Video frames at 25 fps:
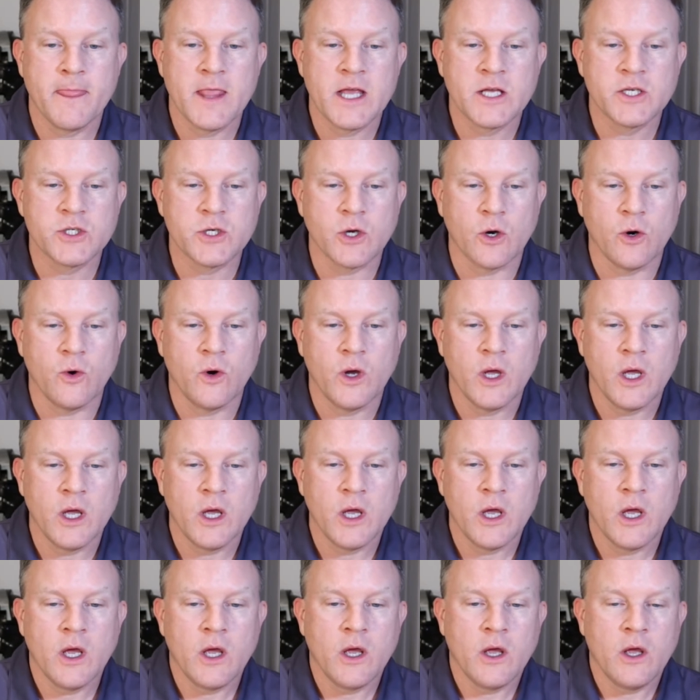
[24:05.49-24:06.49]
So
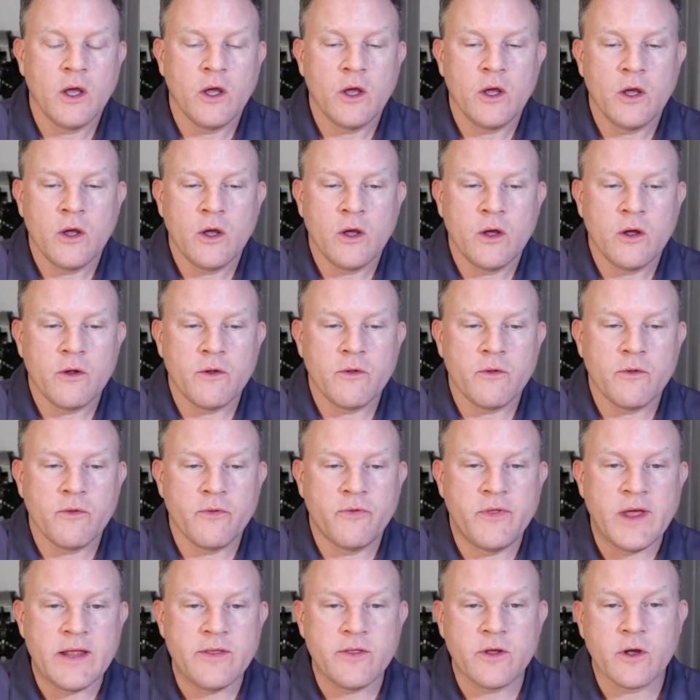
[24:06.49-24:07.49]

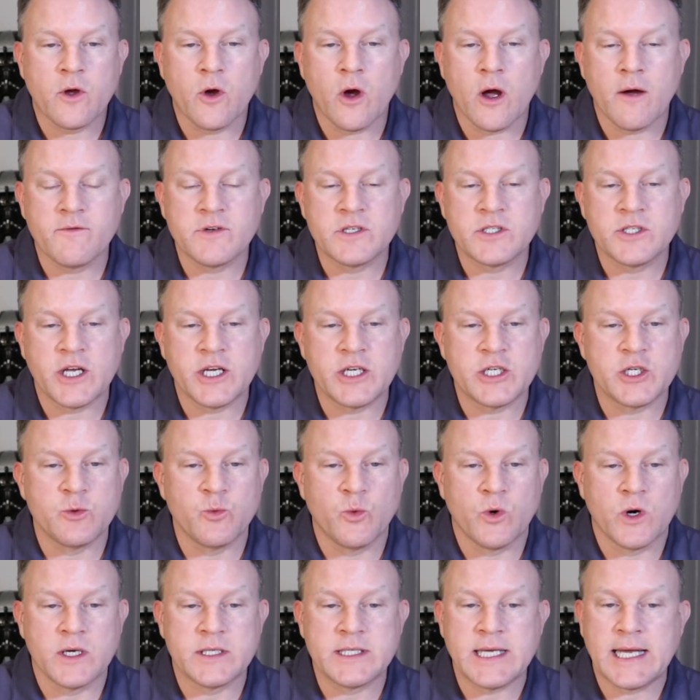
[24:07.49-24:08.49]
then the conversation
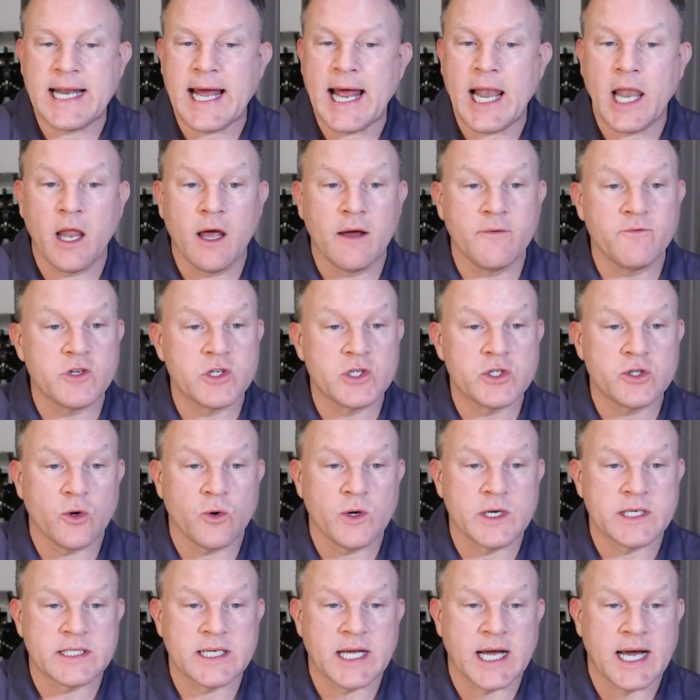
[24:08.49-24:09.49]
was, and I love the
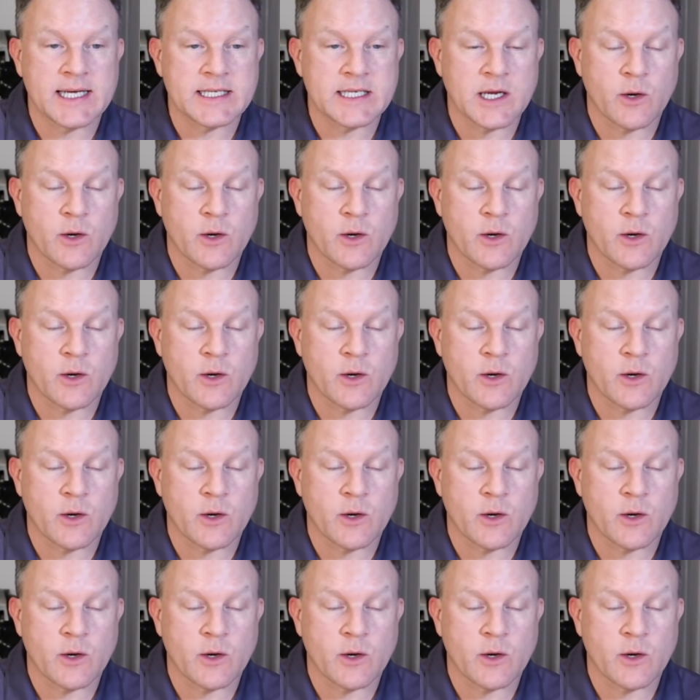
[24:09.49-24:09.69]
stories, guys.